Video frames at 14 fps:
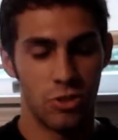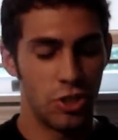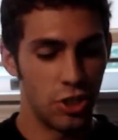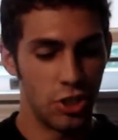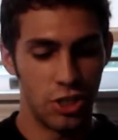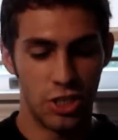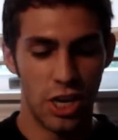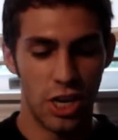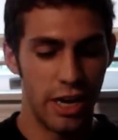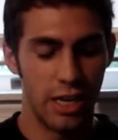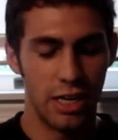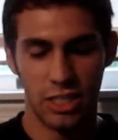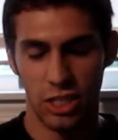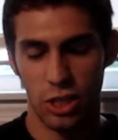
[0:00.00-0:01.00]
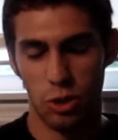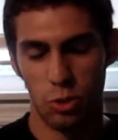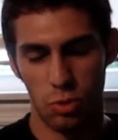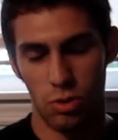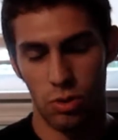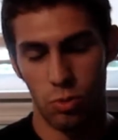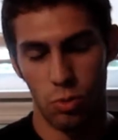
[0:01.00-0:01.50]
just say it's a
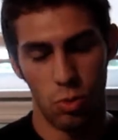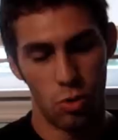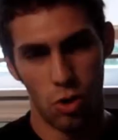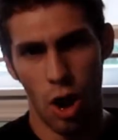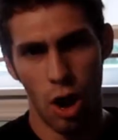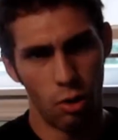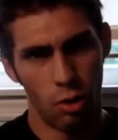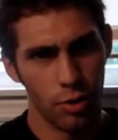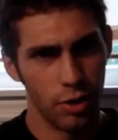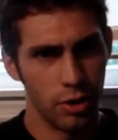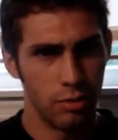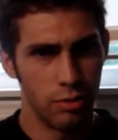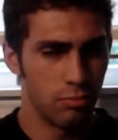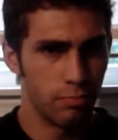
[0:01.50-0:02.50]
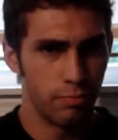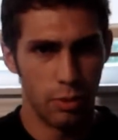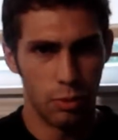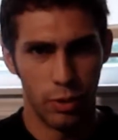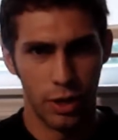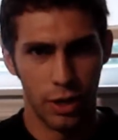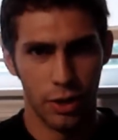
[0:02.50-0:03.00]
little awkward, a
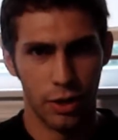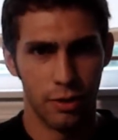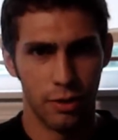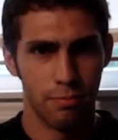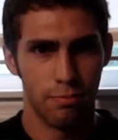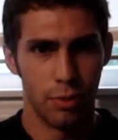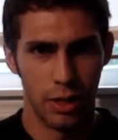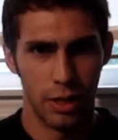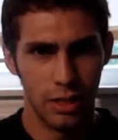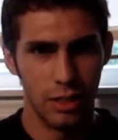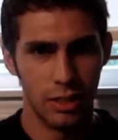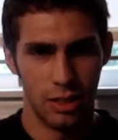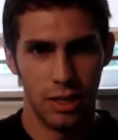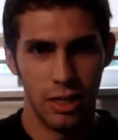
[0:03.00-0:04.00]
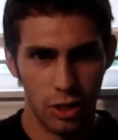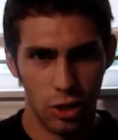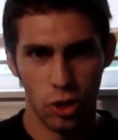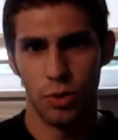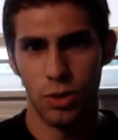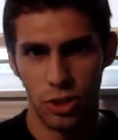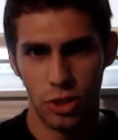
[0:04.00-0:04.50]
bit weird, but he
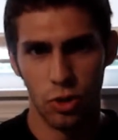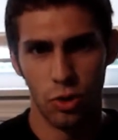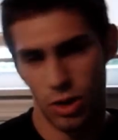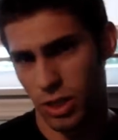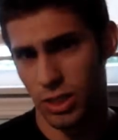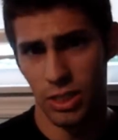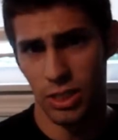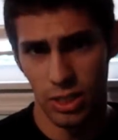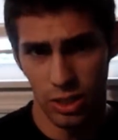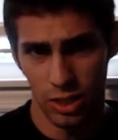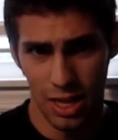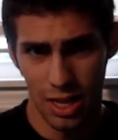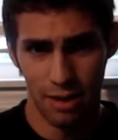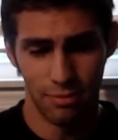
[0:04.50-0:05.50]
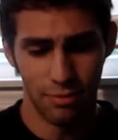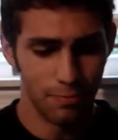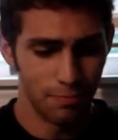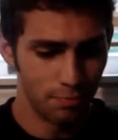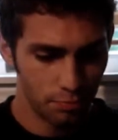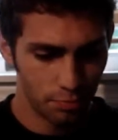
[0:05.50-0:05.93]
knows what he's doing because he's still alive.